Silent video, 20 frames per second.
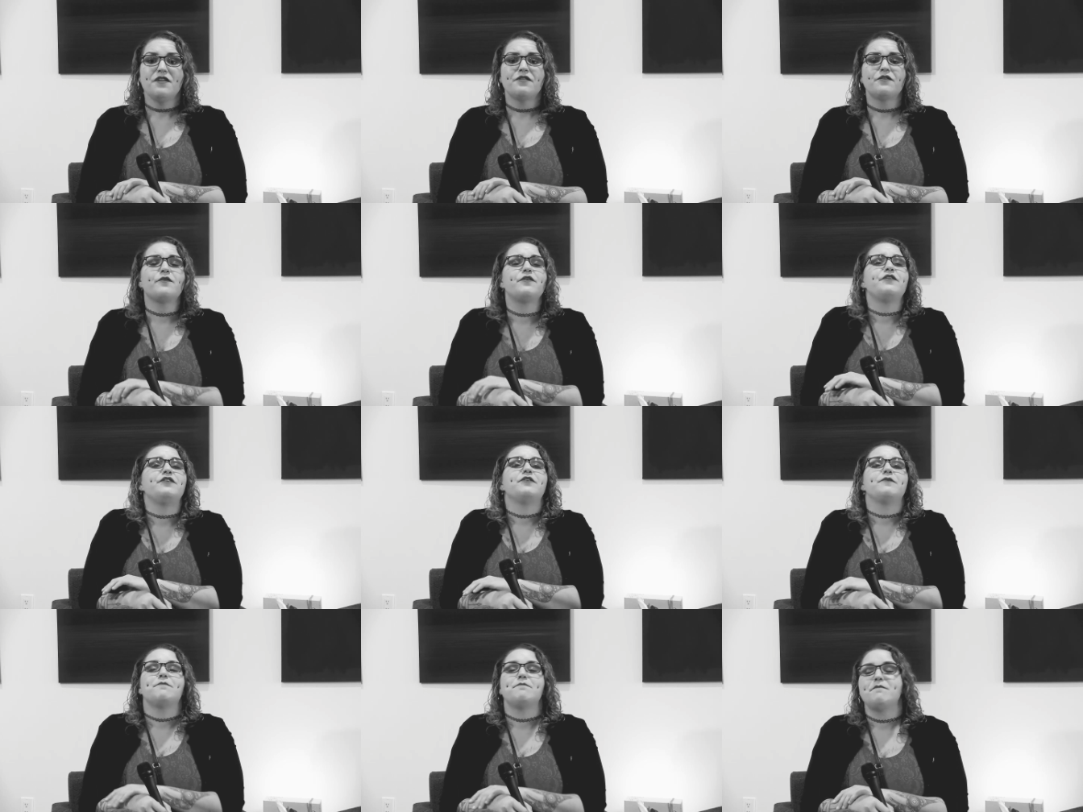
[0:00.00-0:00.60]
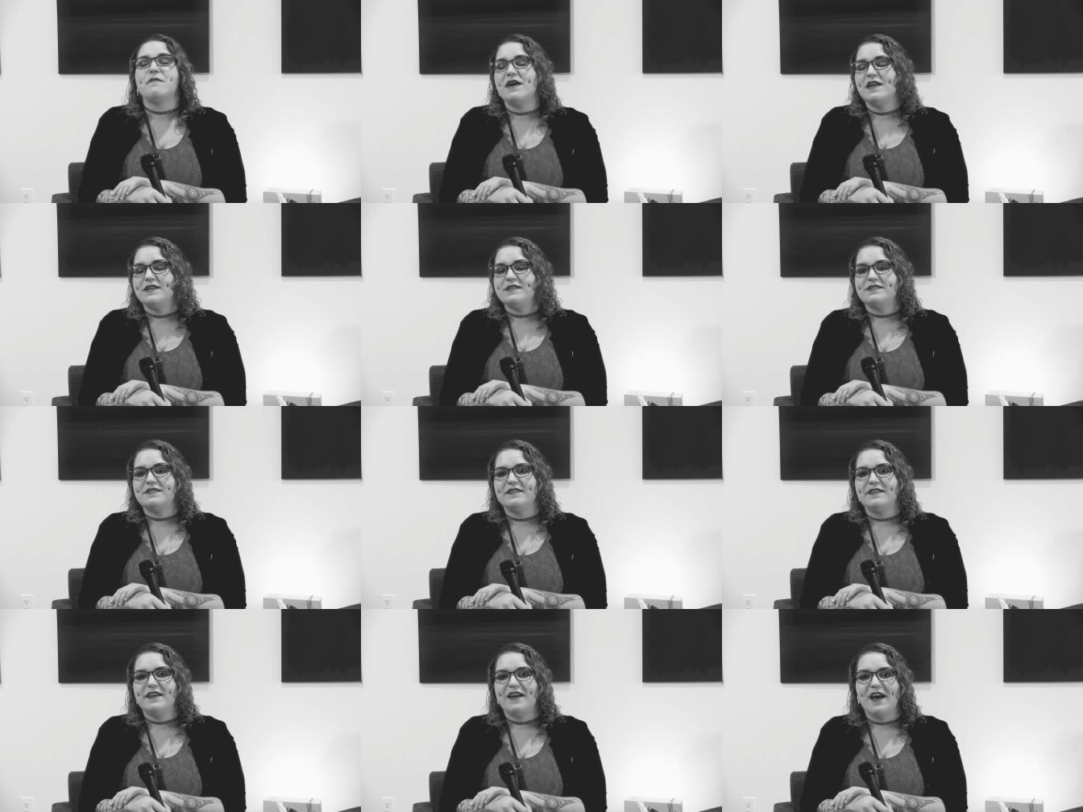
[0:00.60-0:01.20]
throw it in your
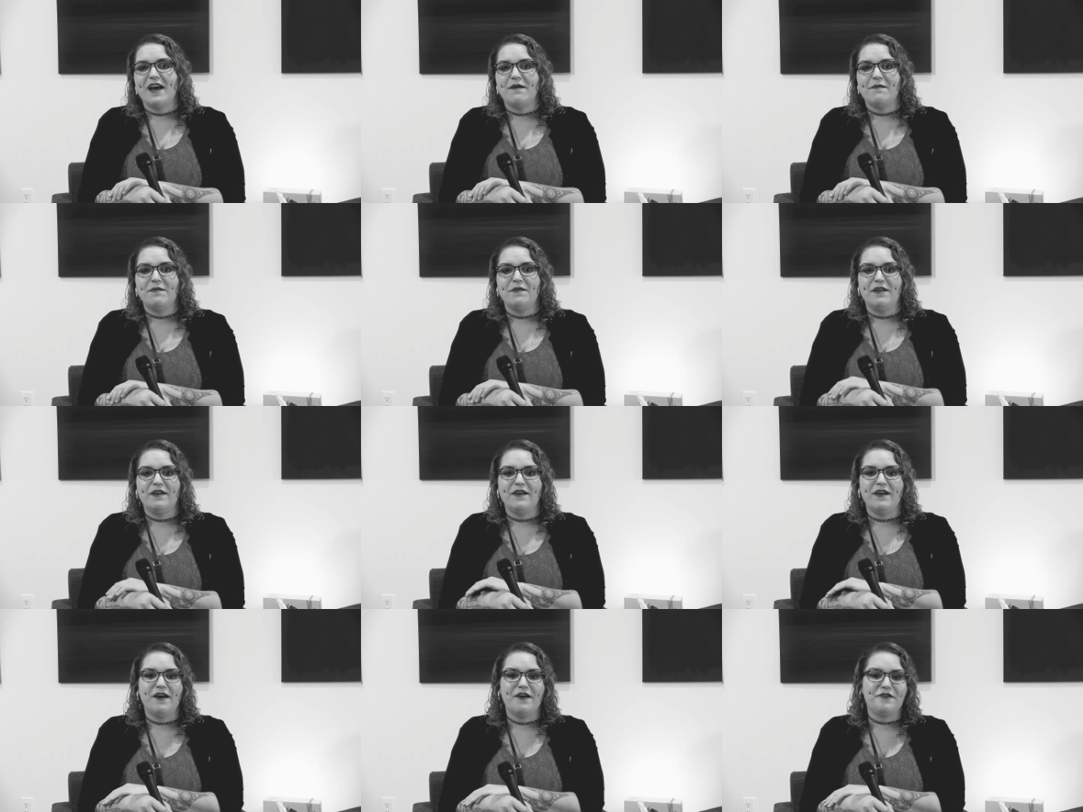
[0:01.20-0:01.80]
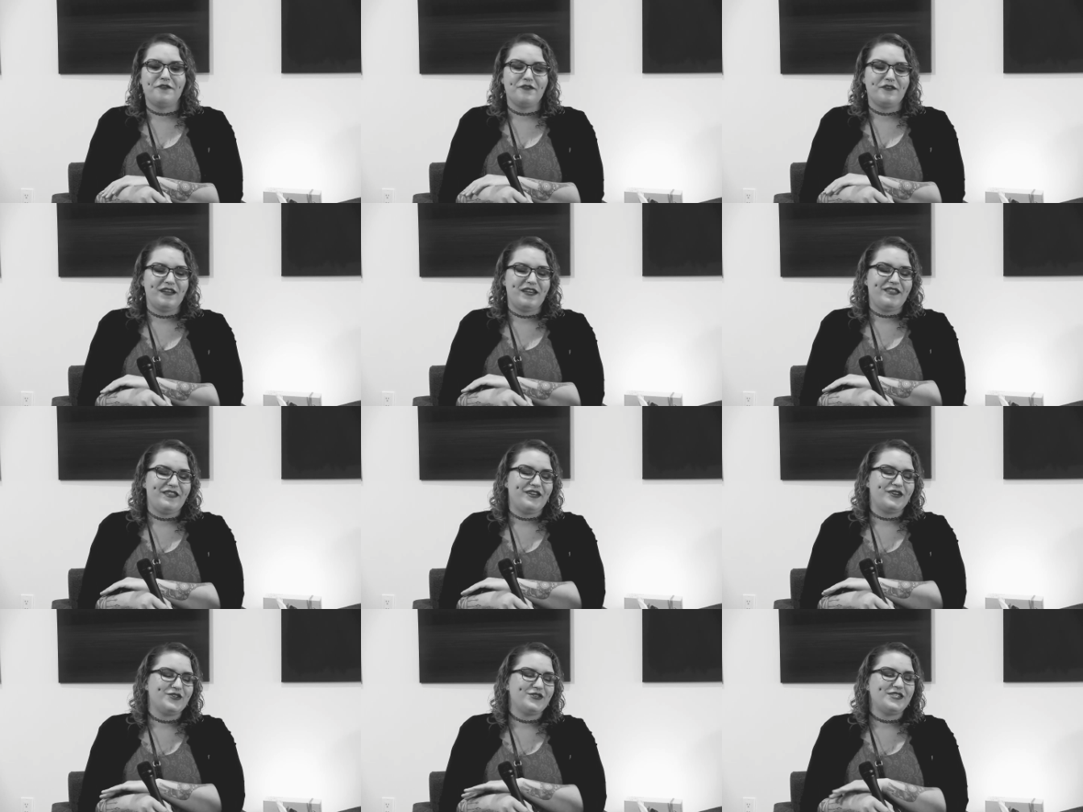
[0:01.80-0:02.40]
medicine cabinet,
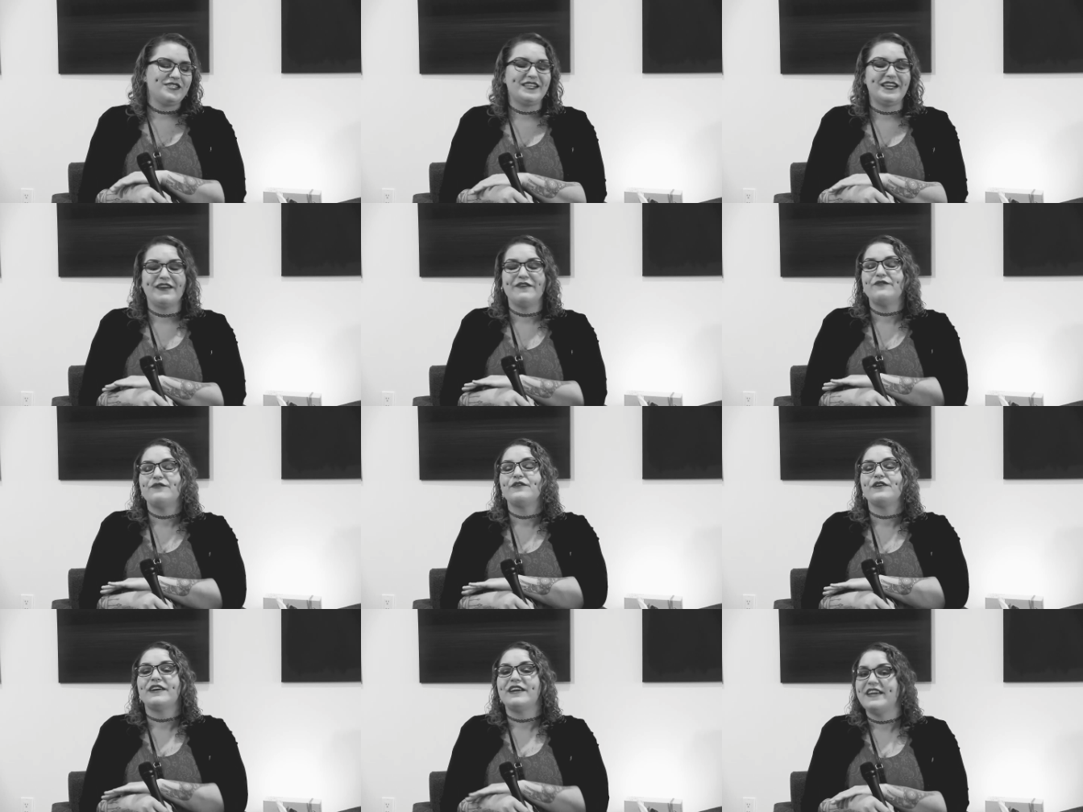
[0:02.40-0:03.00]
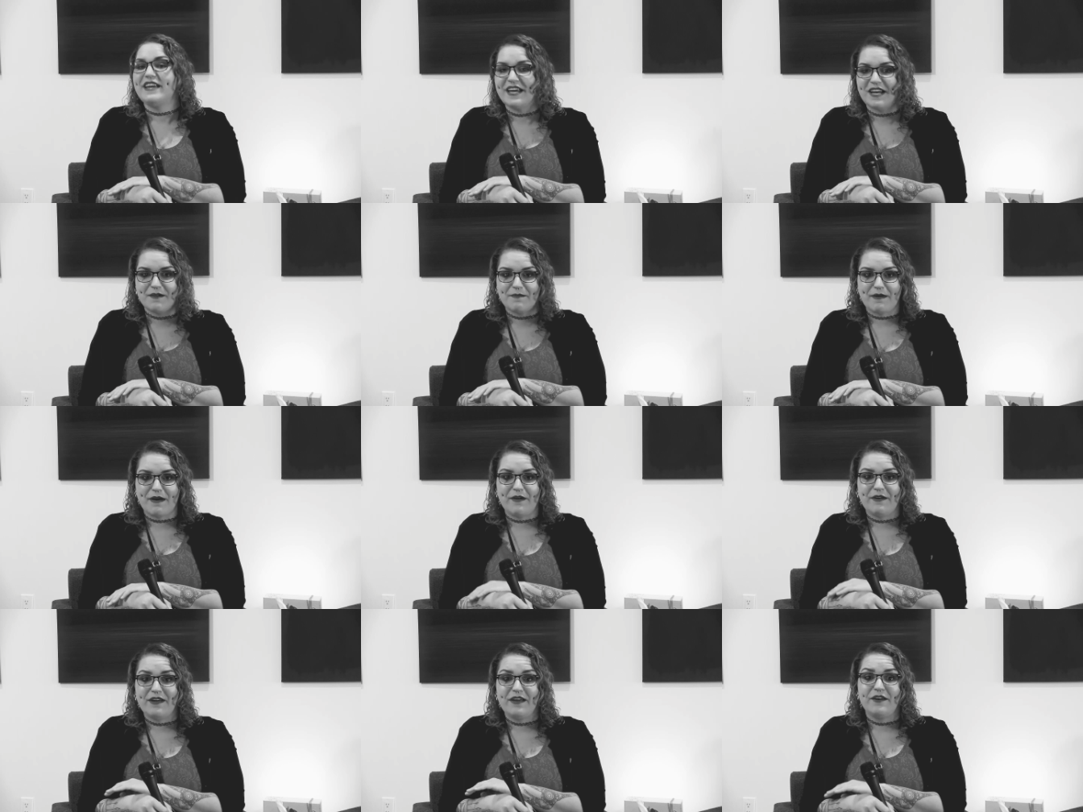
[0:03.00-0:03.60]
underneath your sink, forget
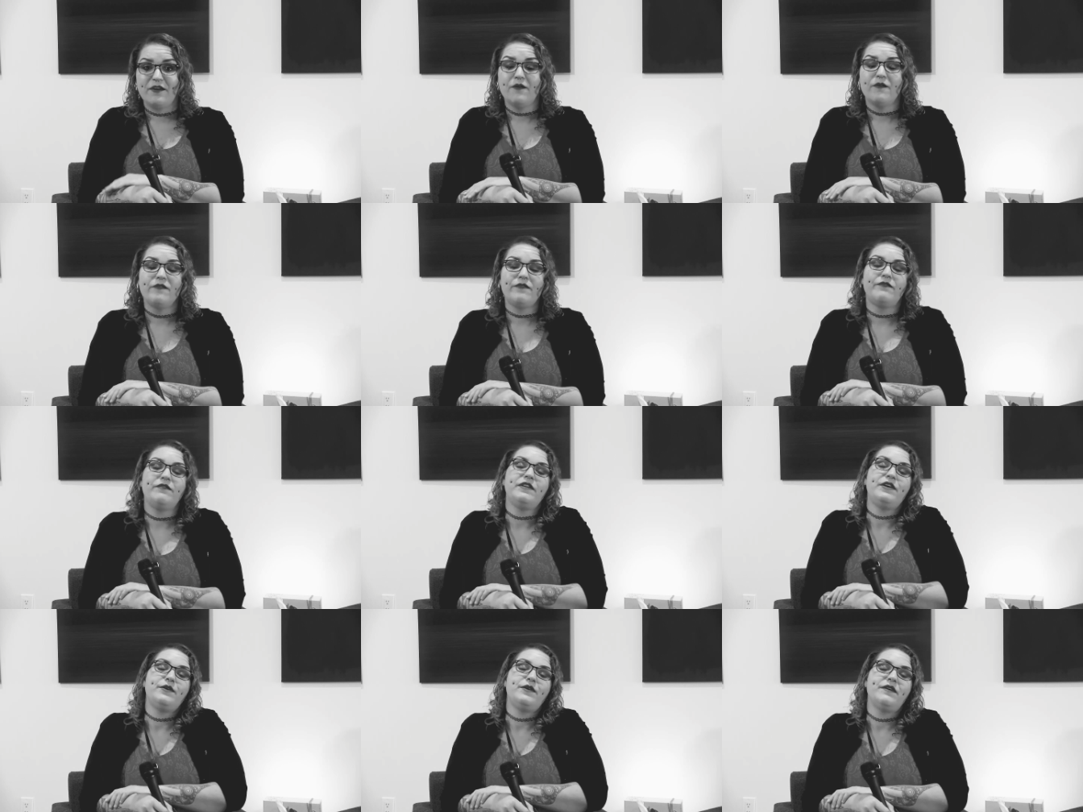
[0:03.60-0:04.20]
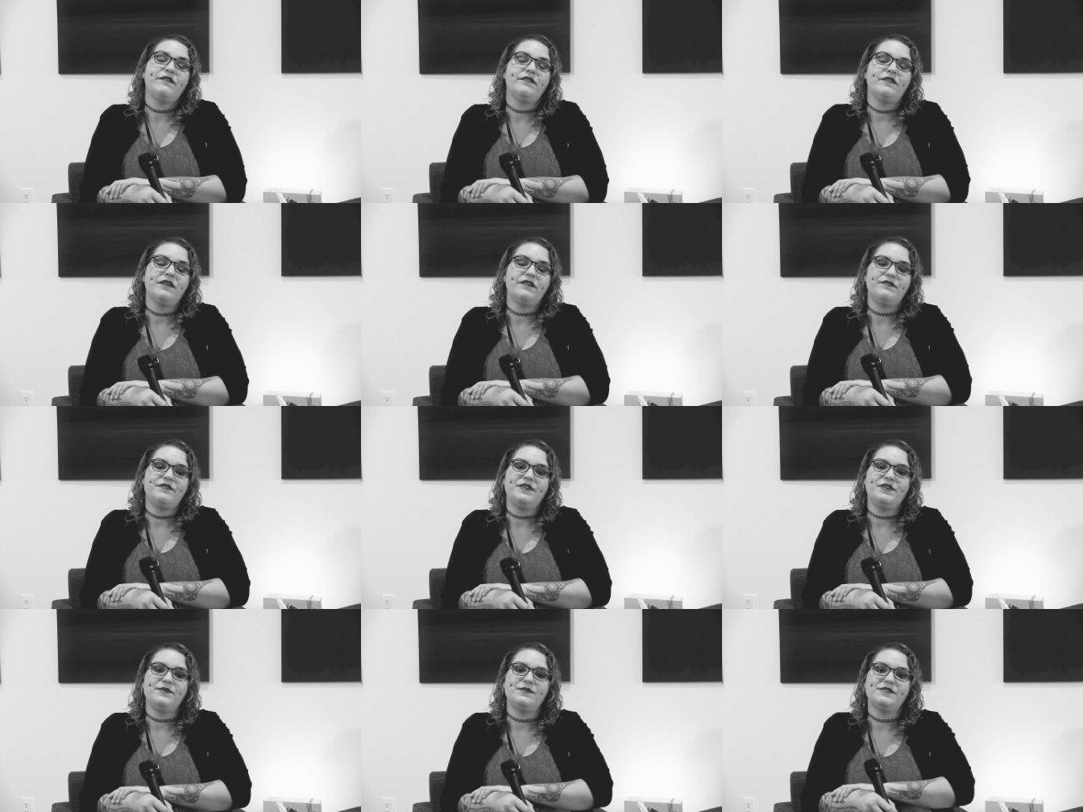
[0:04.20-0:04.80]
about it, and hopefully you never
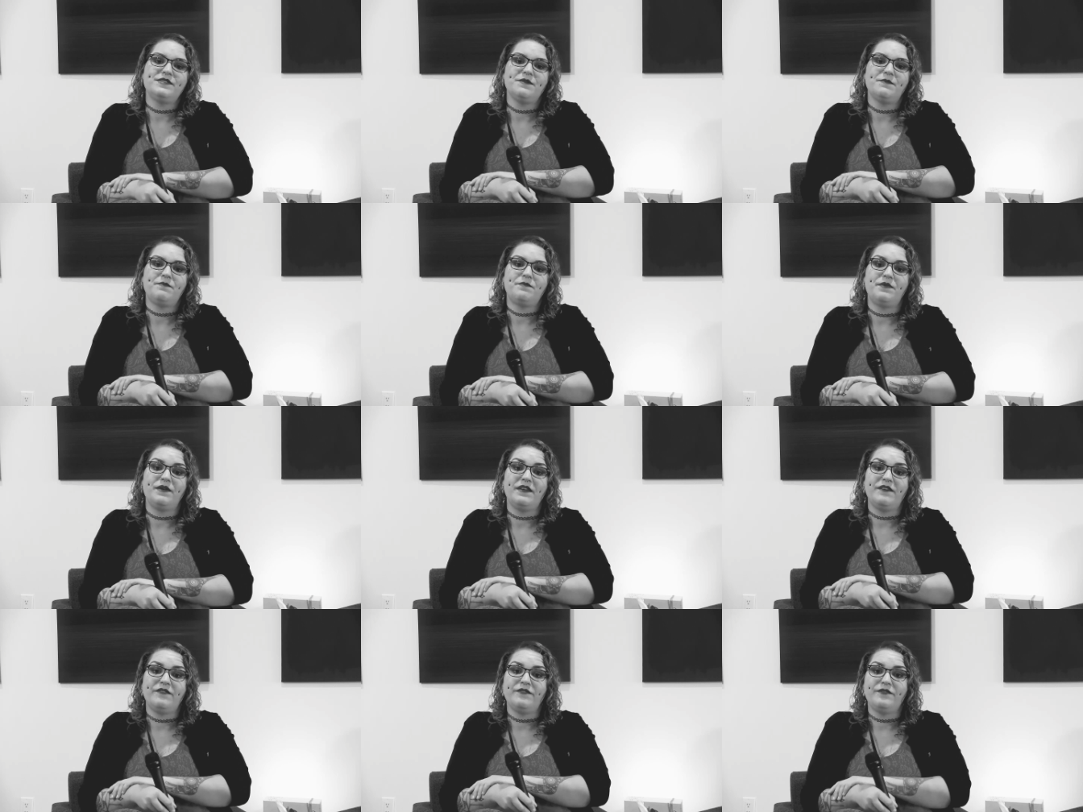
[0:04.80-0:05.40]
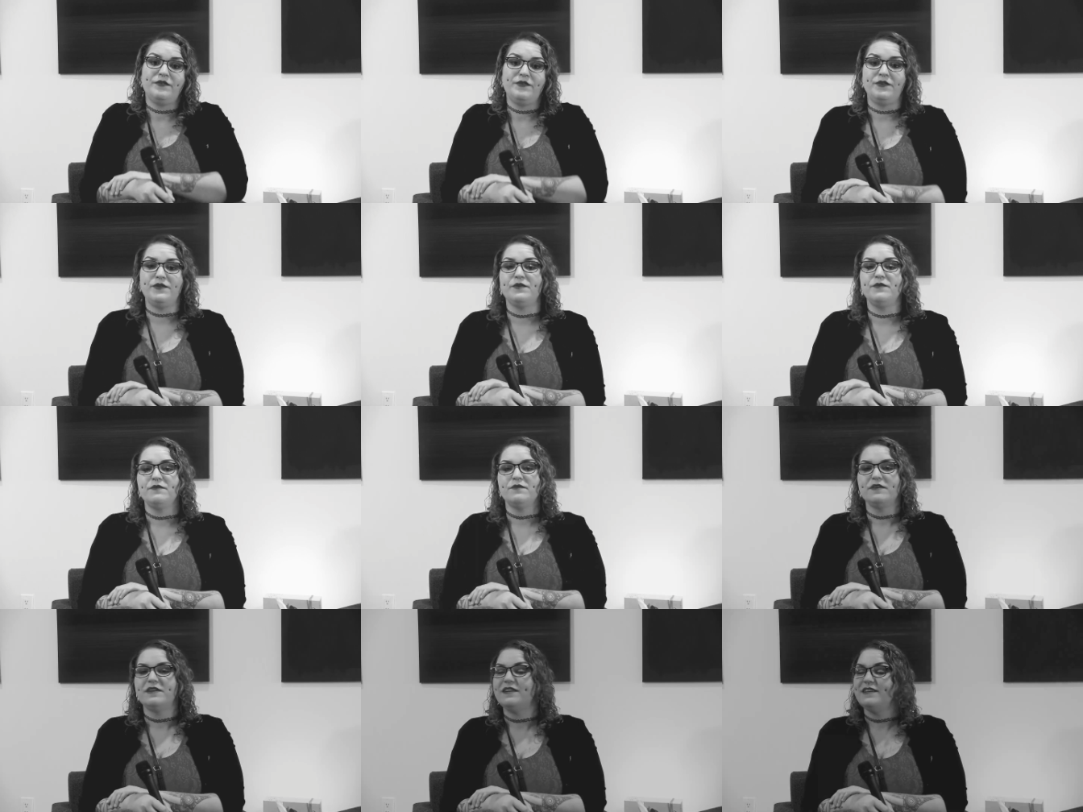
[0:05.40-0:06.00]
have to use it. But if you do,